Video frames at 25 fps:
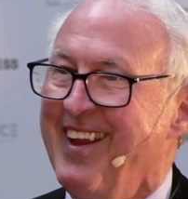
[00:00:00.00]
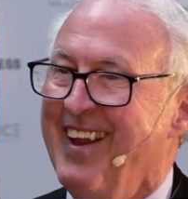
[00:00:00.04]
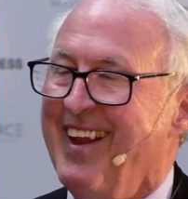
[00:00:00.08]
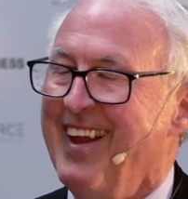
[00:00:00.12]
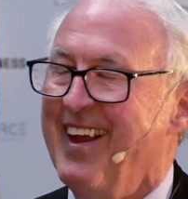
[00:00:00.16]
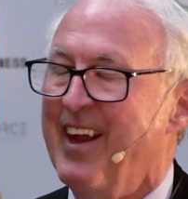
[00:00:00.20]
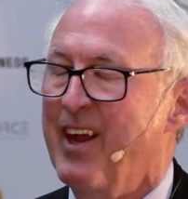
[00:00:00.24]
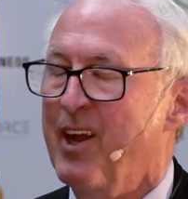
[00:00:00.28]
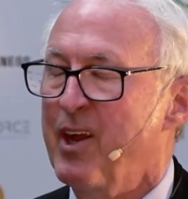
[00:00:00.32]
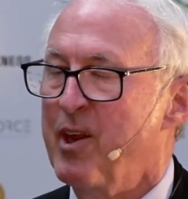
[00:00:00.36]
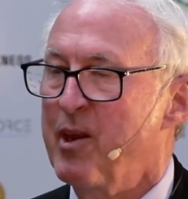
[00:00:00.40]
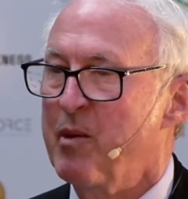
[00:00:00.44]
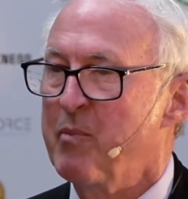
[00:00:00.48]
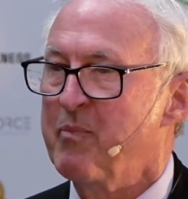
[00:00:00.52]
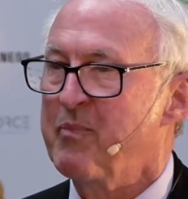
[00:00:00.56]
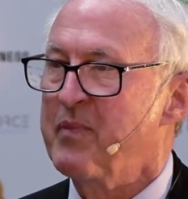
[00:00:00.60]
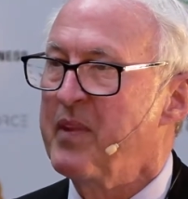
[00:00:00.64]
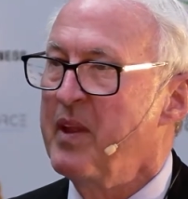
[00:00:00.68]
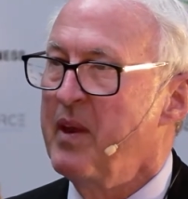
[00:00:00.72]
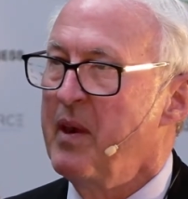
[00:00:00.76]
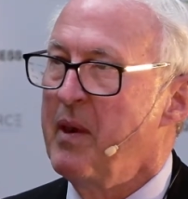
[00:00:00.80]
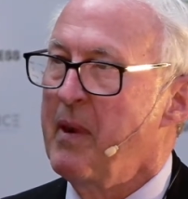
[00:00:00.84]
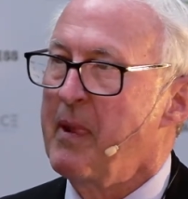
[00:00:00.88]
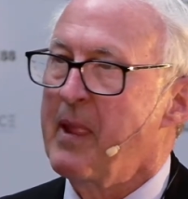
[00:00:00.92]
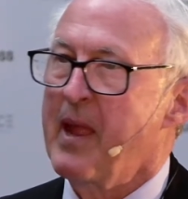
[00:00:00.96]

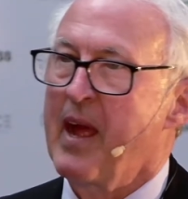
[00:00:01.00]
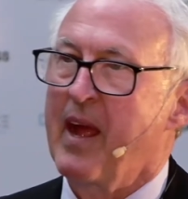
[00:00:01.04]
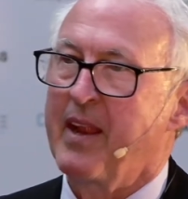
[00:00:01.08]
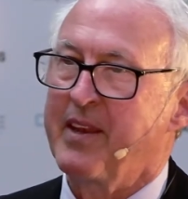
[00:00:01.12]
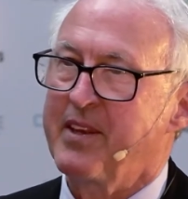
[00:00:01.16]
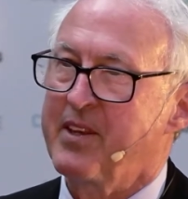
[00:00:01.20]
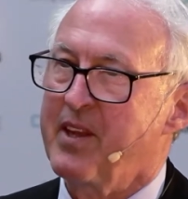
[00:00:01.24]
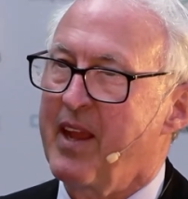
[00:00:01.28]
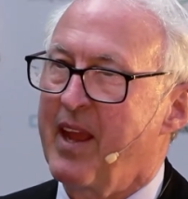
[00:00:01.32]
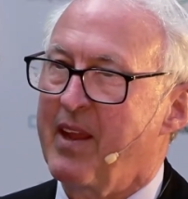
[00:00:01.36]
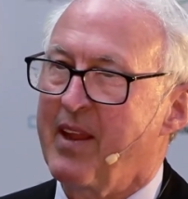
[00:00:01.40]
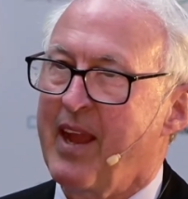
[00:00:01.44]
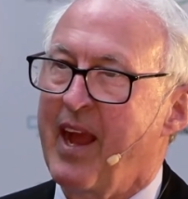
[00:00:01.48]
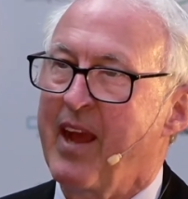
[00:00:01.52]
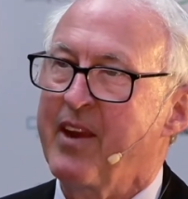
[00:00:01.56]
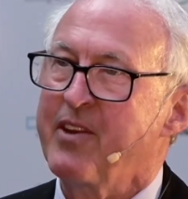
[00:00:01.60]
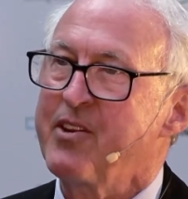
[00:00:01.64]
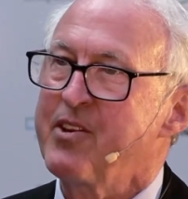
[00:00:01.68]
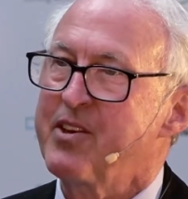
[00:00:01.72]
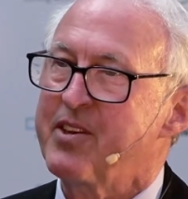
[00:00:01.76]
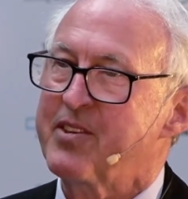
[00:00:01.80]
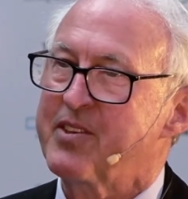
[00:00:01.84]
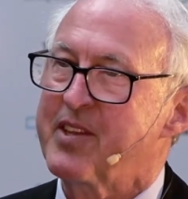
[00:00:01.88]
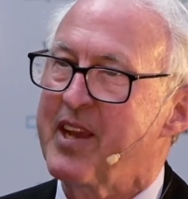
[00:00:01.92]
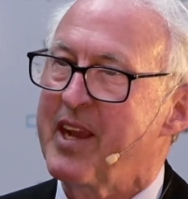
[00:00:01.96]
how do you
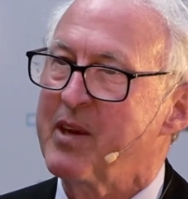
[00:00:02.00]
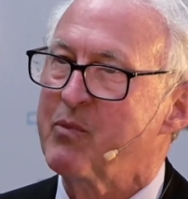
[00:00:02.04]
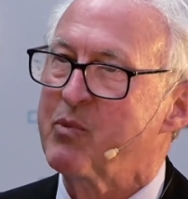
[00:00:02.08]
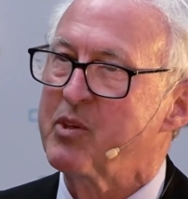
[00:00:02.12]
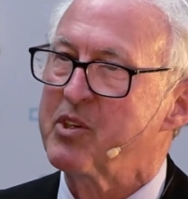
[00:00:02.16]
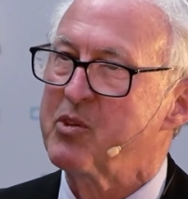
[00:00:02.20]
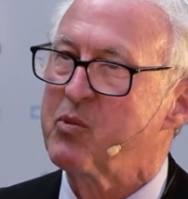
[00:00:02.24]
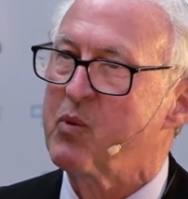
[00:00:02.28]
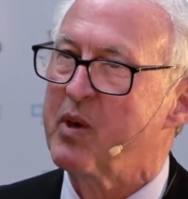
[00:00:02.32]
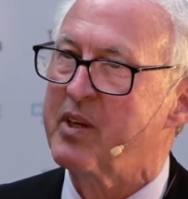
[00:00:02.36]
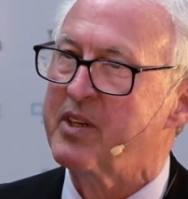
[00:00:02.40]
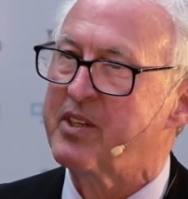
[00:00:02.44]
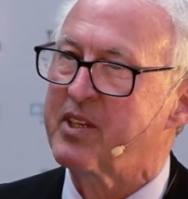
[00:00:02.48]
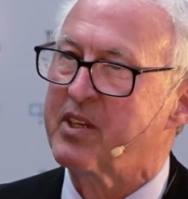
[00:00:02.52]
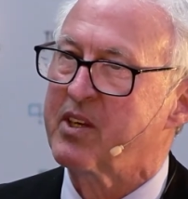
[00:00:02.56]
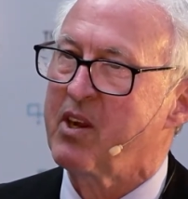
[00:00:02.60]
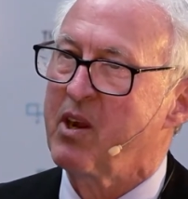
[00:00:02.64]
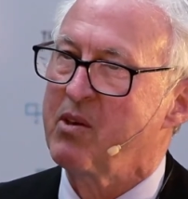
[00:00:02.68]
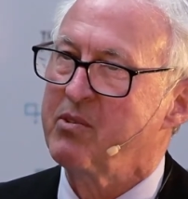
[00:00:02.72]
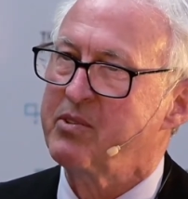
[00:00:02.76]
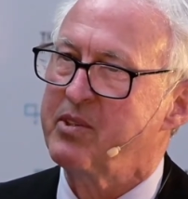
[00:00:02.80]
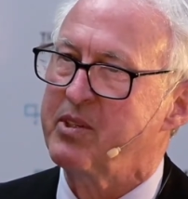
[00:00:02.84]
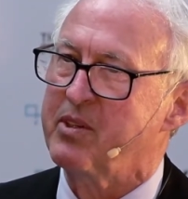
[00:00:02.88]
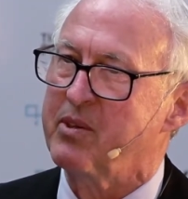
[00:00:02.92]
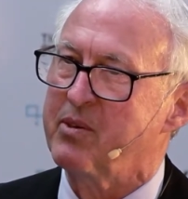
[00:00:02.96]
decide which one to
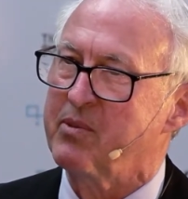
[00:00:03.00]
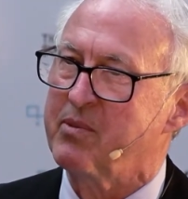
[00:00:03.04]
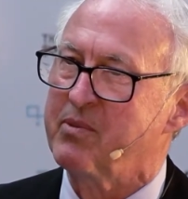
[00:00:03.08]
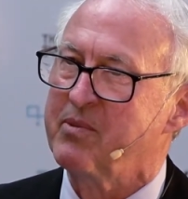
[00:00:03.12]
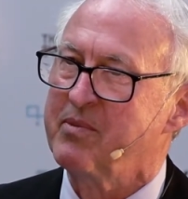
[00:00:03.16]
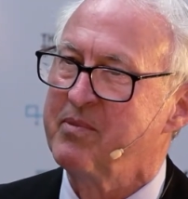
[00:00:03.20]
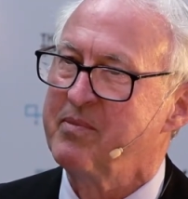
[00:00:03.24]
go to?